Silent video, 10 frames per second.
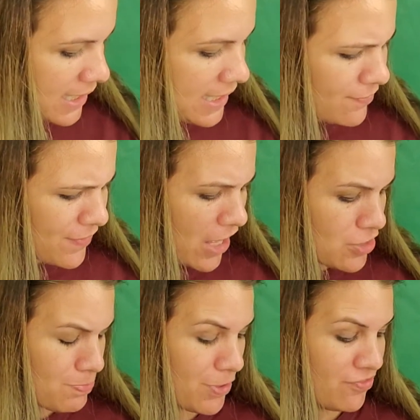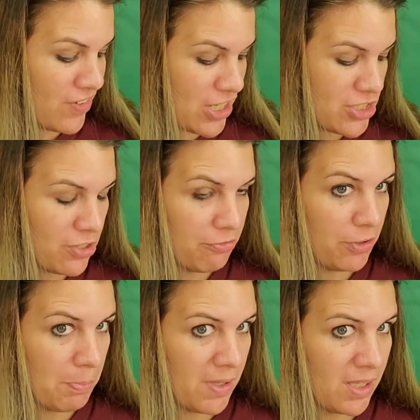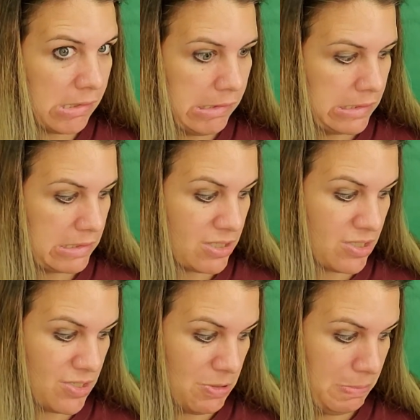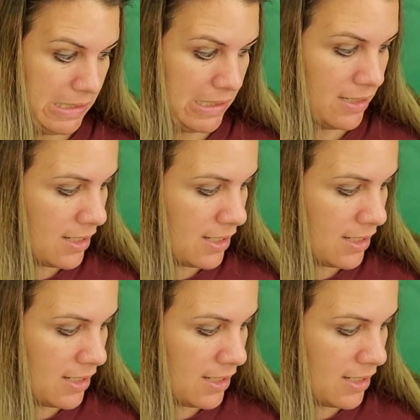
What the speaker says: He found professional football stupid.